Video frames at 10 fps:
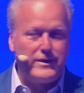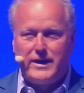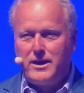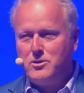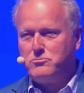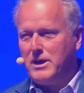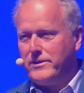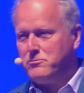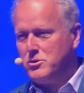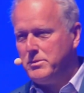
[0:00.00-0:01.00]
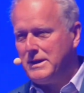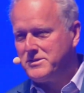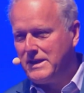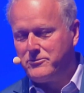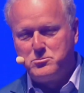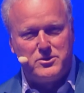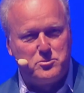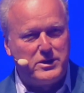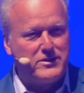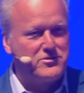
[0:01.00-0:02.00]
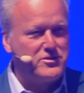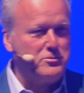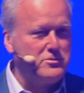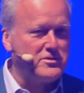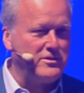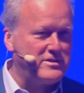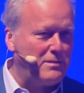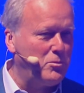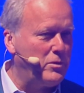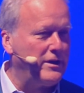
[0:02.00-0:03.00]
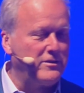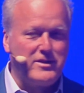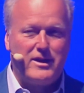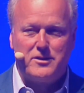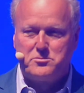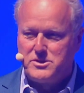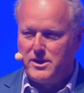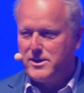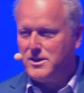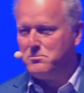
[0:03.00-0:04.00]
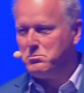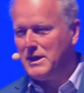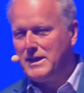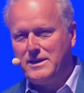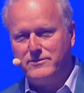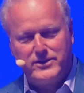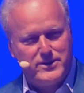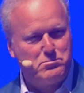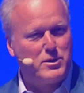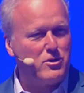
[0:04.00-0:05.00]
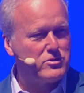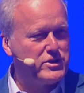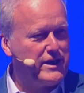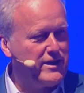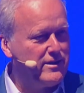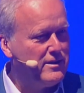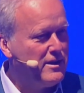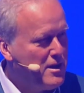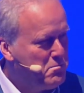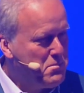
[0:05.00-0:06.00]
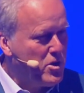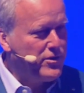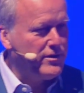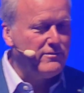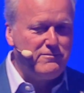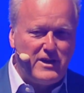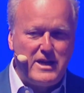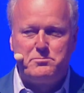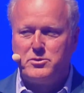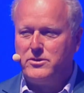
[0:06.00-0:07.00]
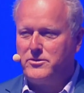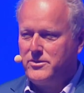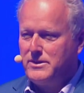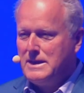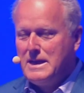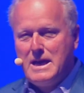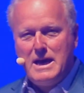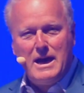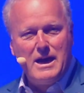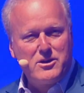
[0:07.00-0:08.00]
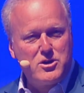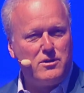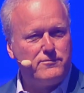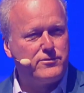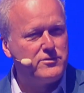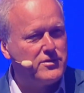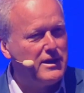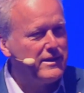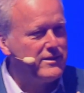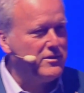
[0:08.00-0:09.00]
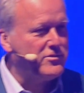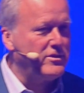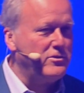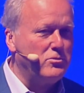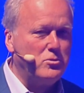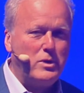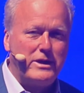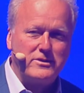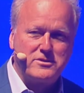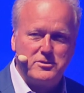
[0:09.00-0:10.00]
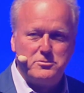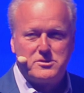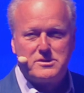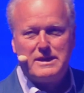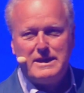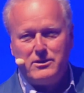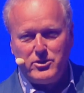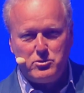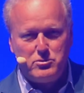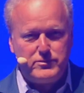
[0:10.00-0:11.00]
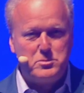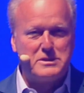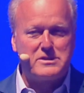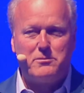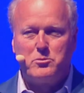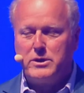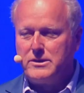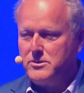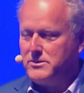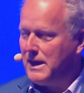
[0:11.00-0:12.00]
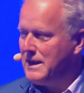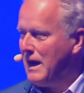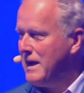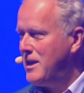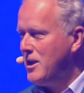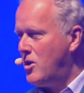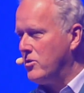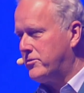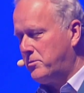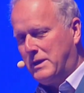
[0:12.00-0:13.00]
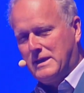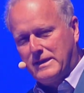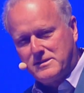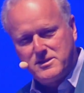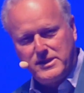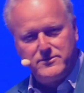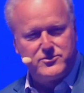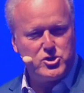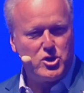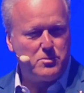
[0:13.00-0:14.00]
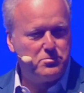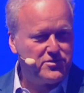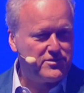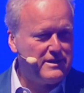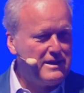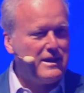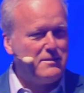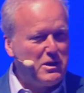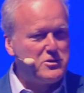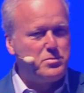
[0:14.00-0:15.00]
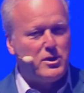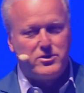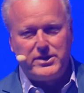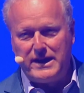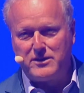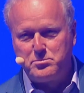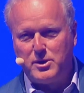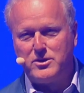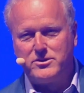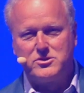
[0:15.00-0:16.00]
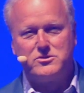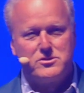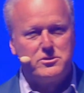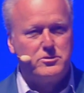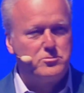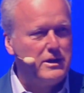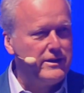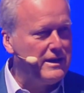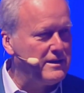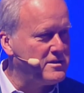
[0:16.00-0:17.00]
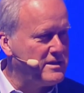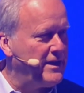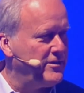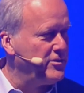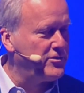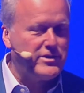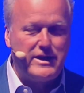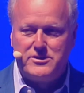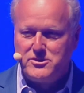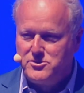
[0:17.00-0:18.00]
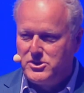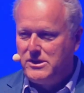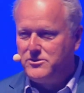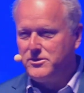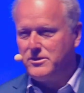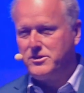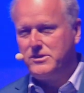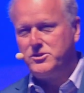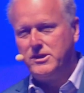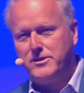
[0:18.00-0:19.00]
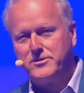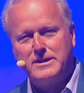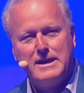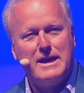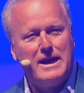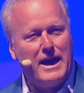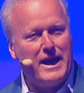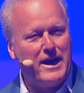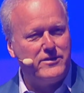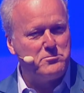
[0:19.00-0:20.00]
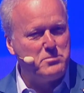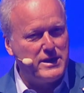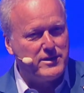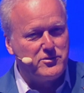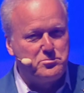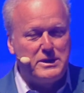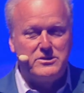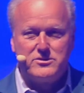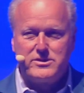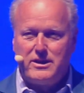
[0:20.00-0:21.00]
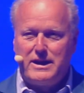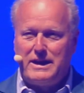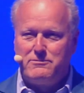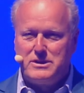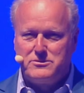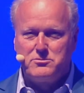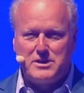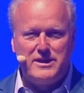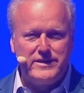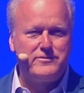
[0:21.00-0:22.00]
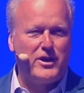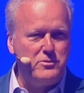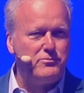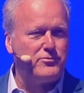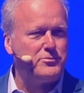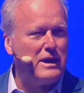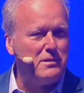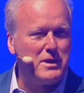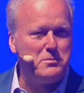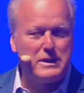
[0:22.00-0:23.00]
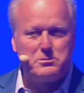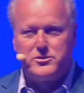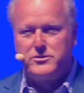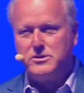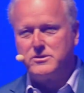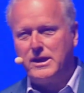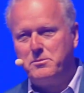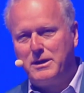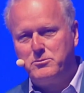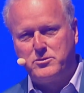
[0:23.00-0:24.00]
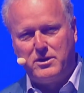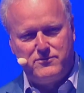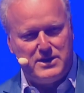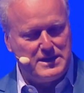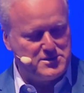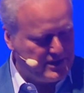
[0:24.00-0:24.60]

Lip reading: And then I look around the room and I see everyone's wearing suits and some are wearing ties, which I can't believe in a blockchain, modern, vibrant conference like this, that you're all wearing suits. Not all of you, but some are wearing suits. I long to be like Steve Jobs. Most ex-politicians do as well. They like stand on stage in jeans and a t-shirt and make a speech. And so I sort of kind of hoped I might be able to do it today, but I was advised